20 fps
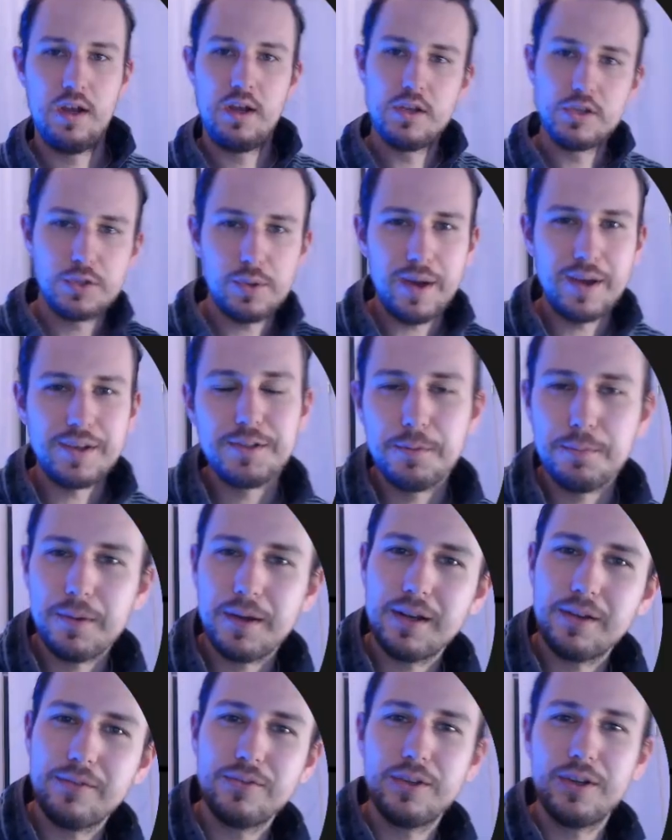So as you
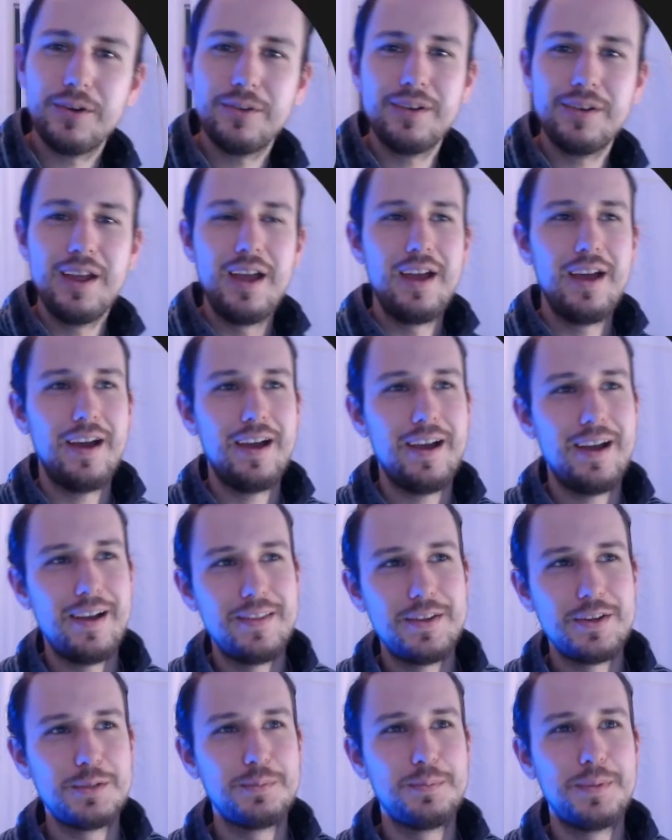might have known,
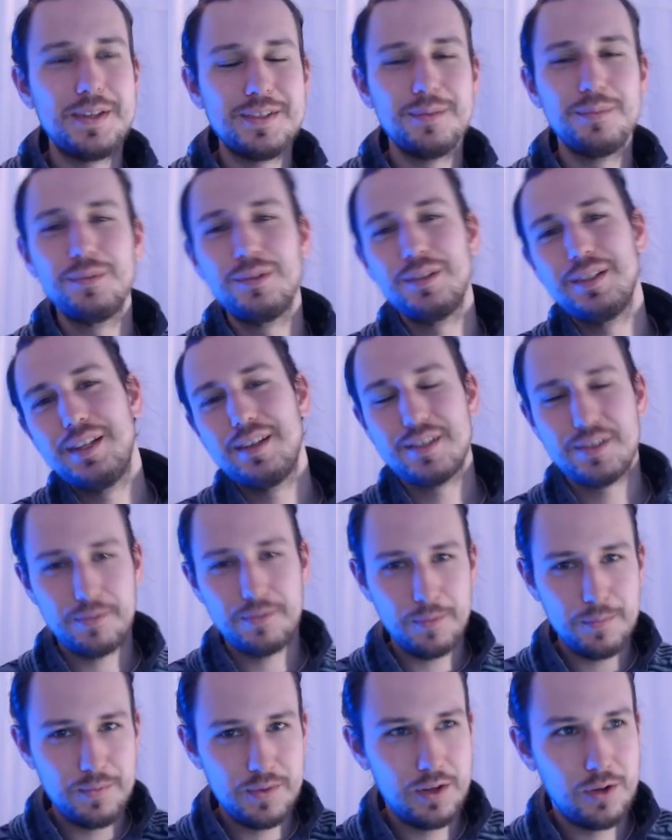there's been some leaks
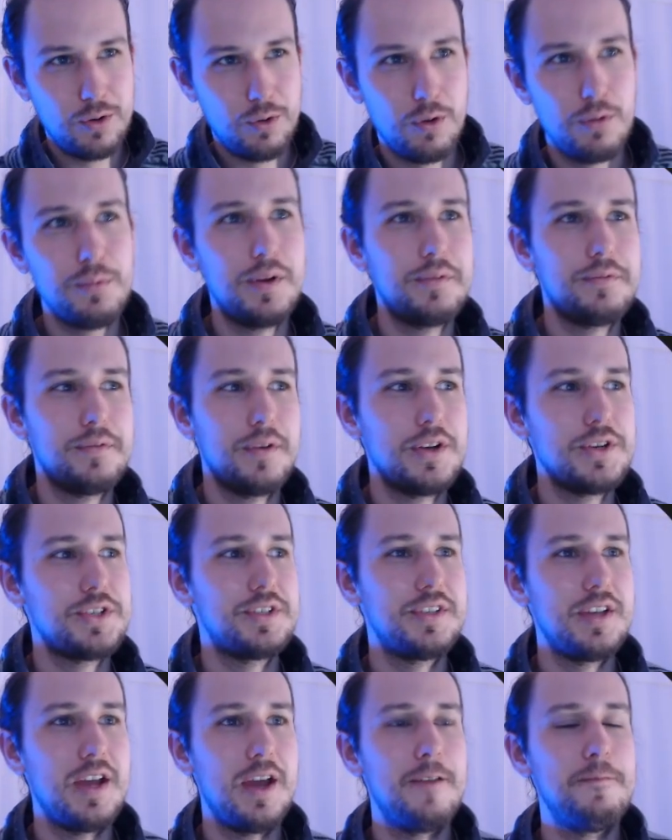from the core
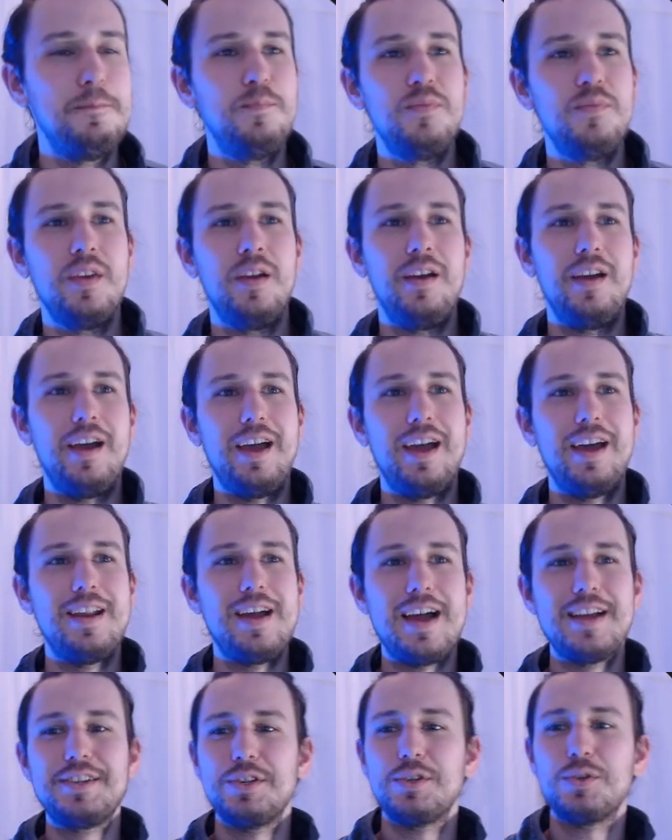refresh set, and
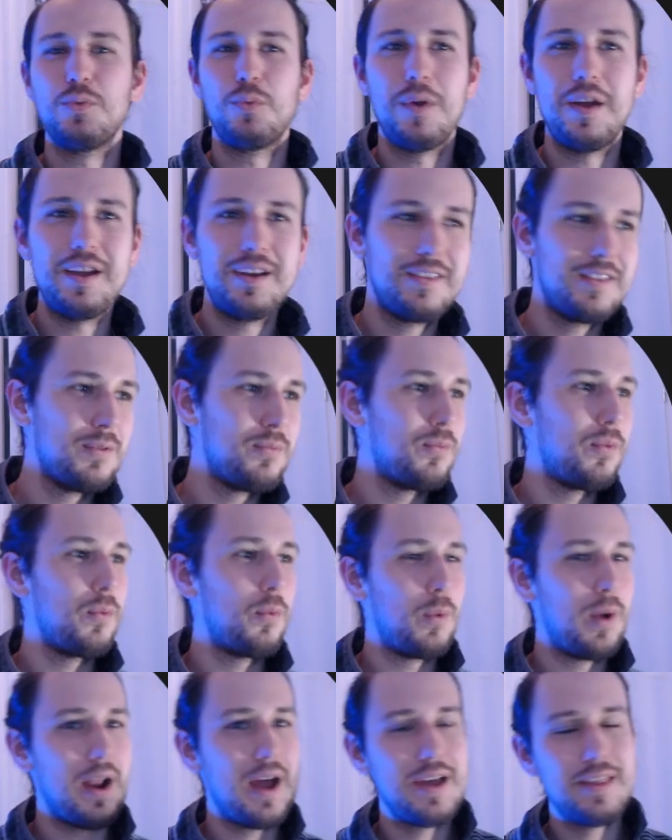I just ranked them
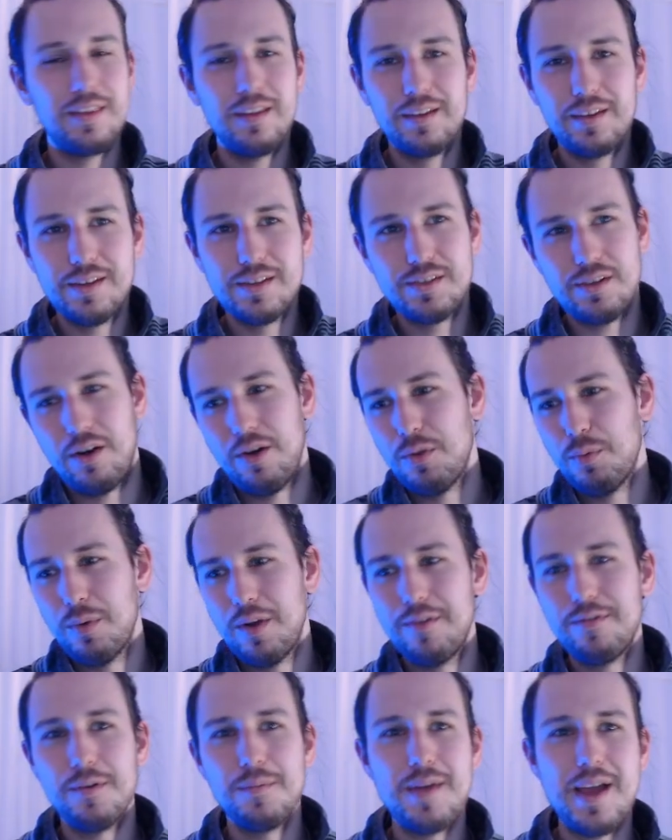what I think is all the
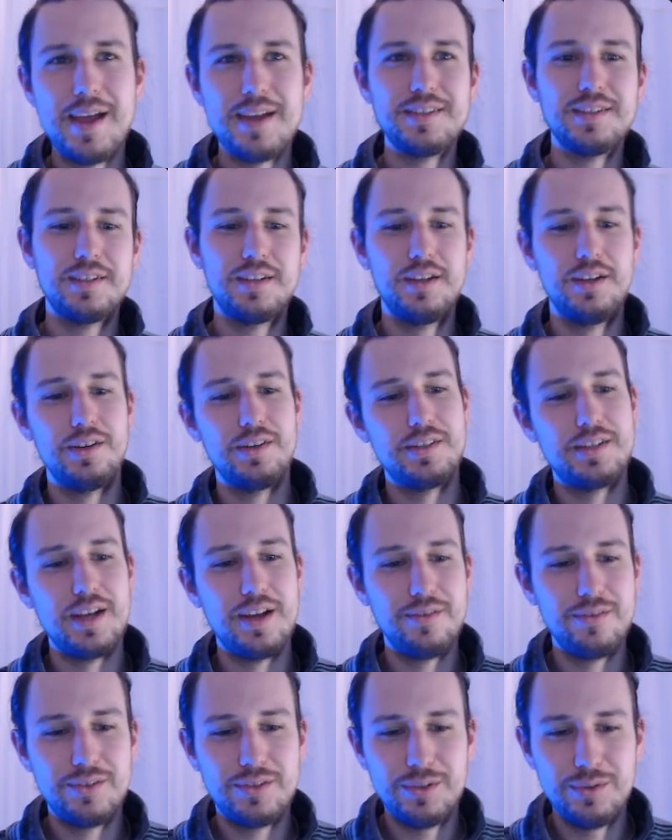way from S tier
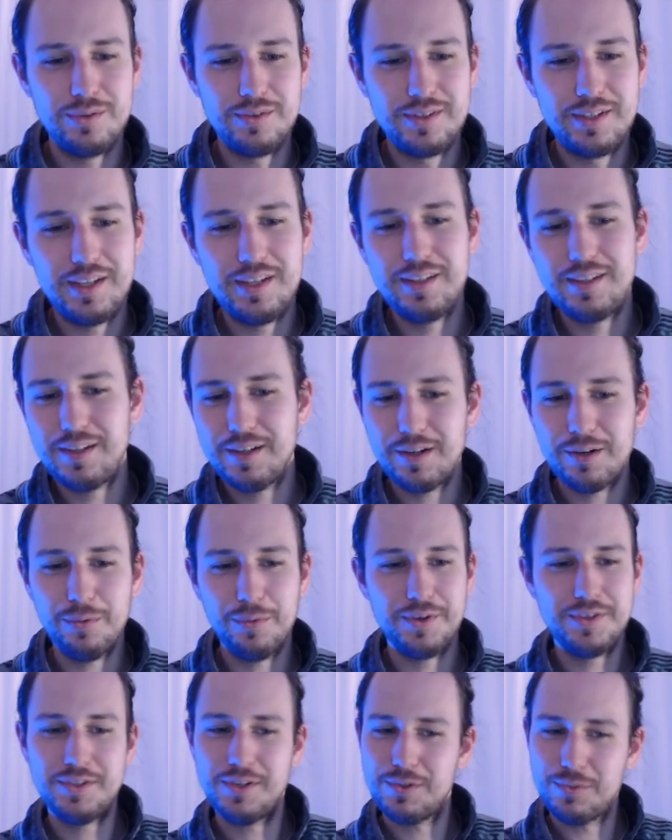down to D tier,
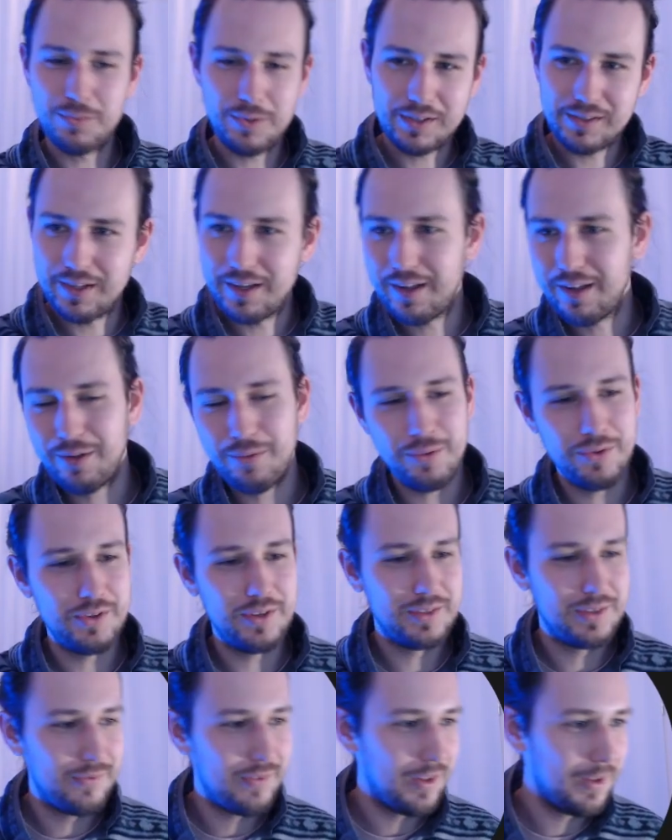which is what the hell were
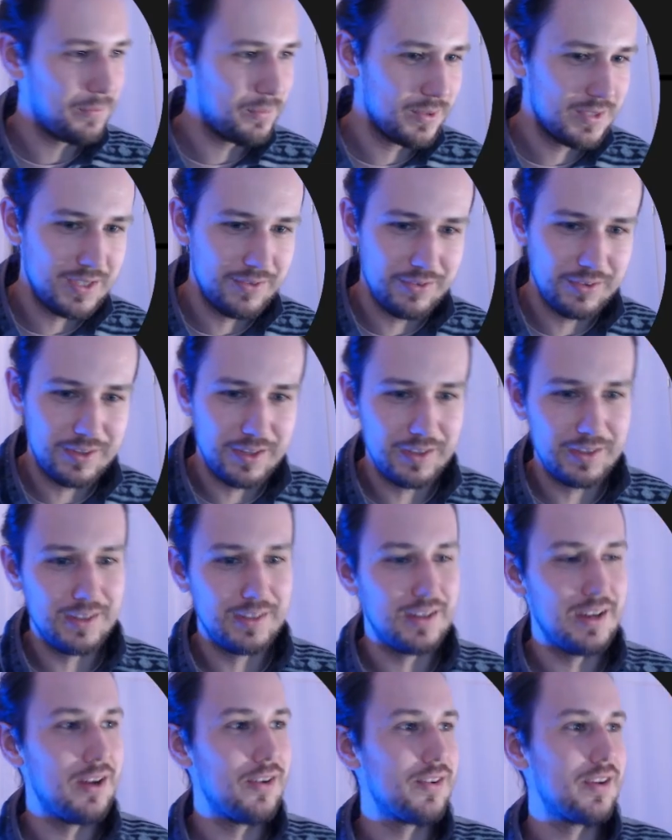the developers even
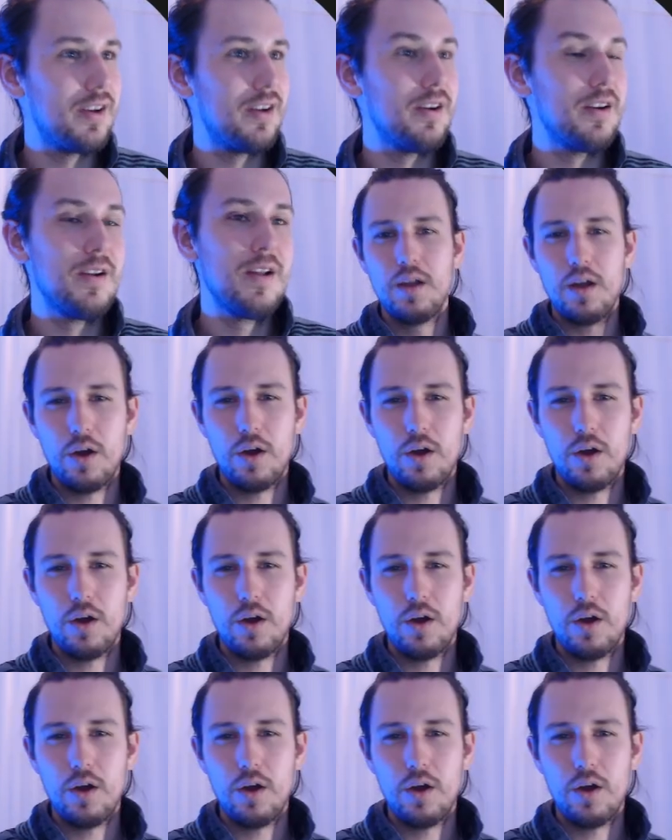thinking down here.